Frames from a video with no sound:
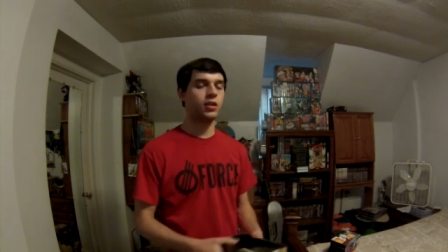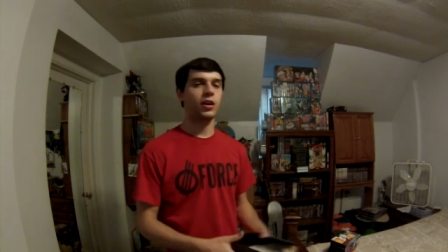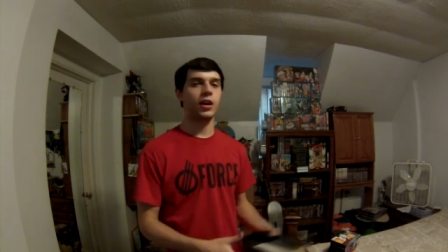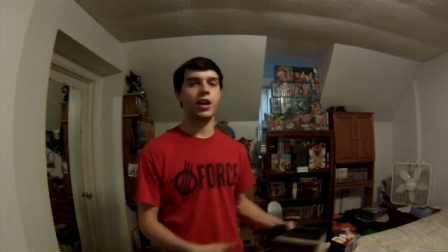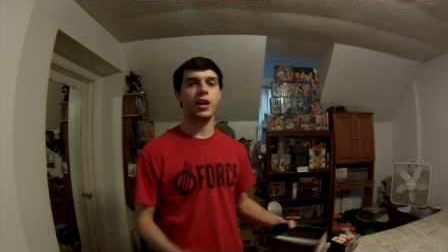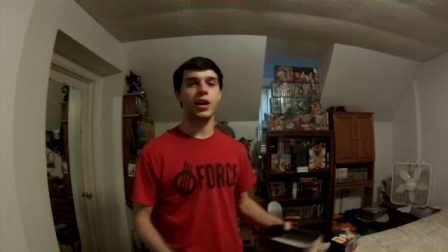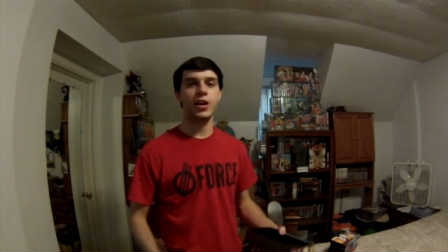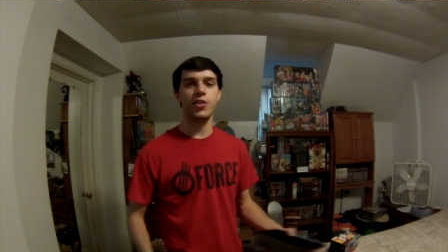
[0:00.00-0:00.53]

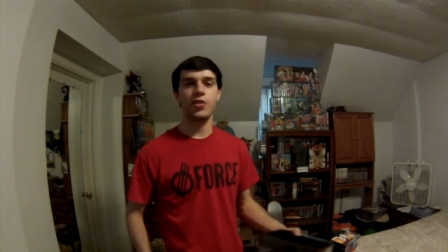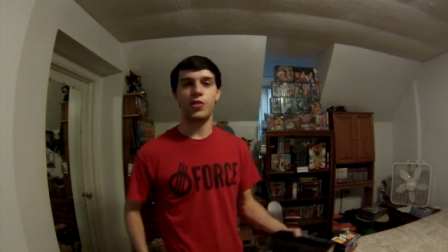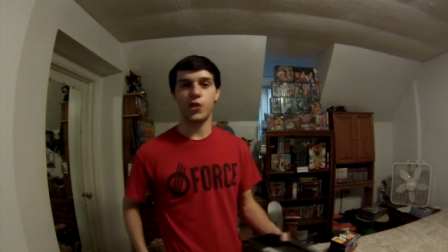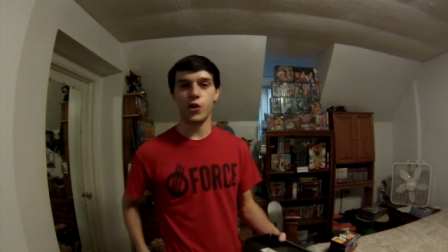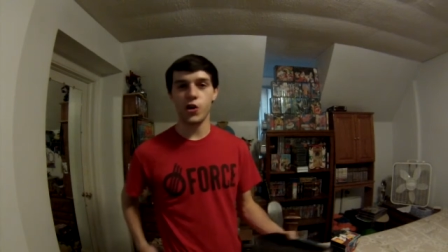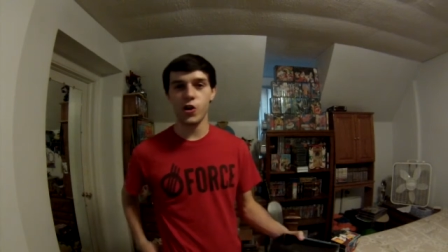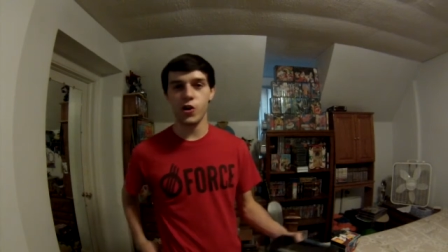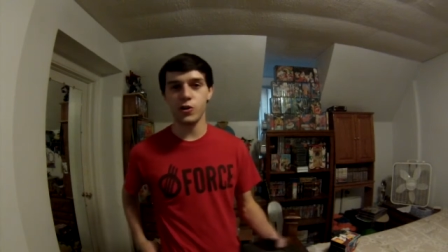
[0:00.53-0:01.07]
And
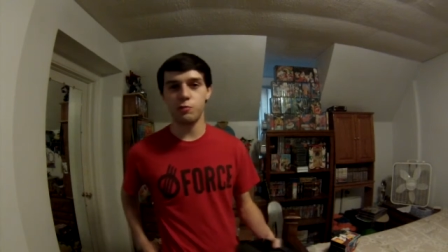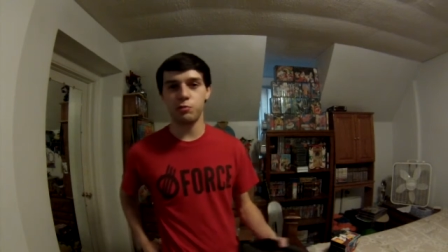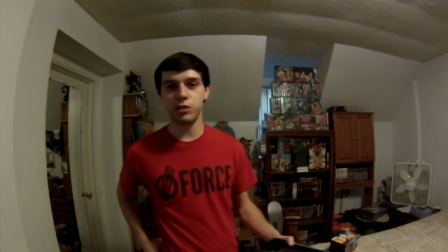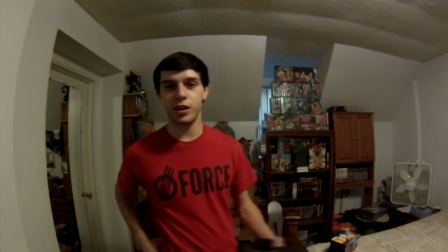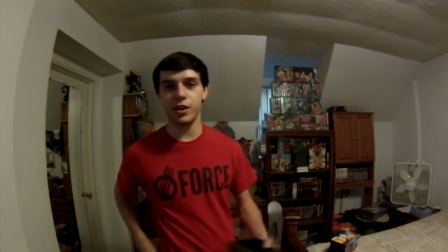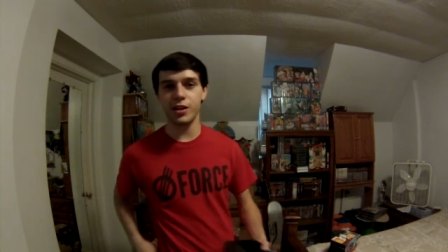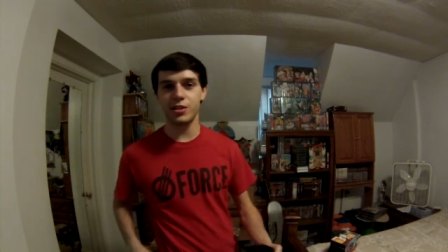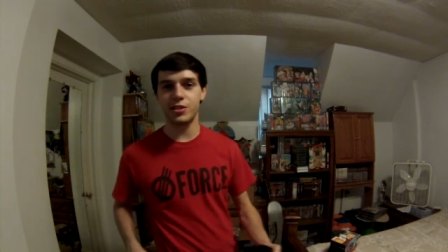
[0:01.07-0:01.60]
third
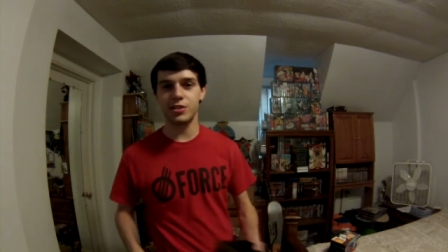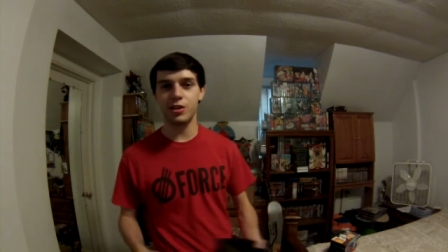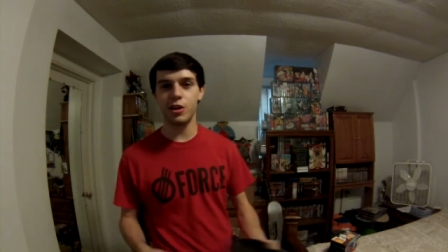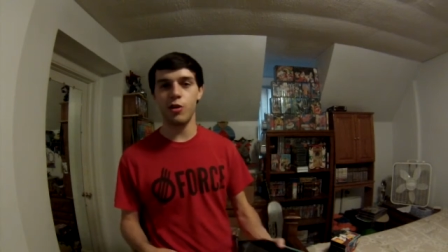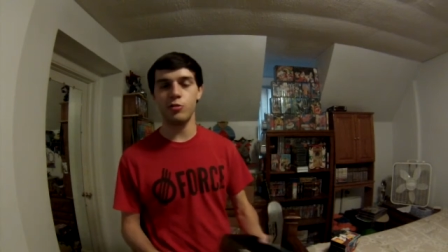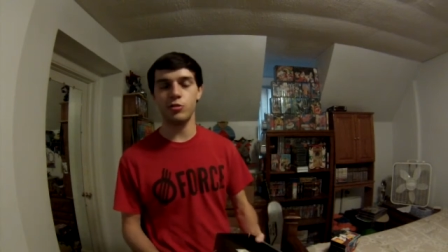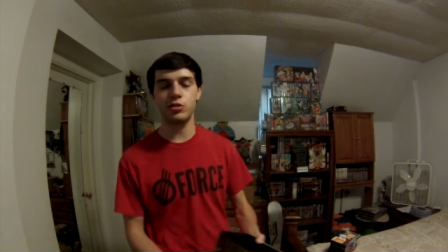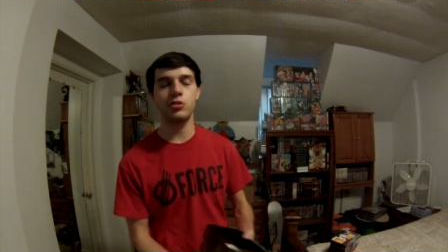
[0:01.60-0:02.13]
place
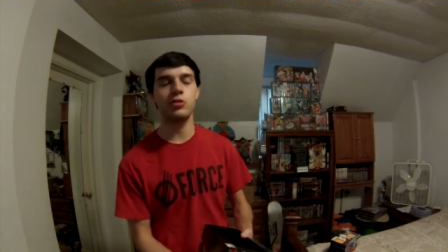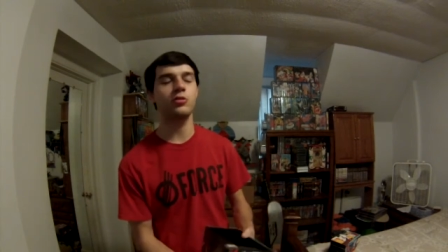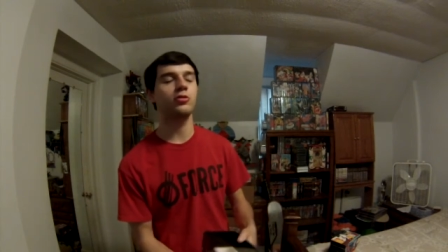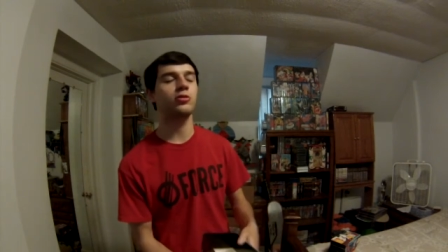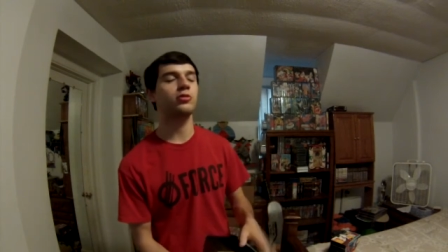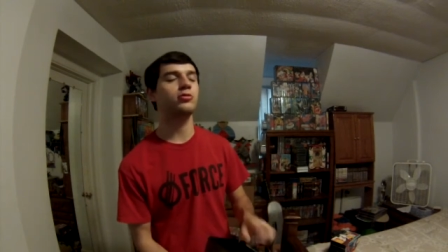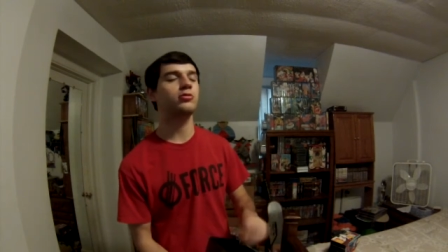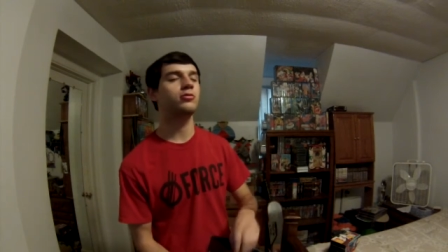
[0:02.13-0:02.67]
goes
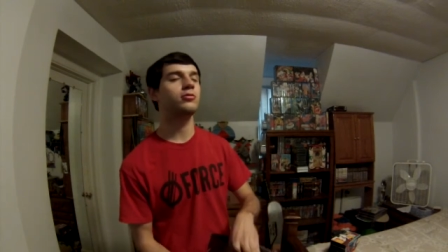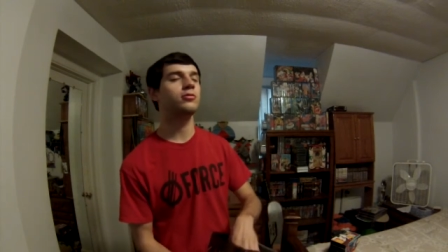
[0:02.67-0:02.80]
to...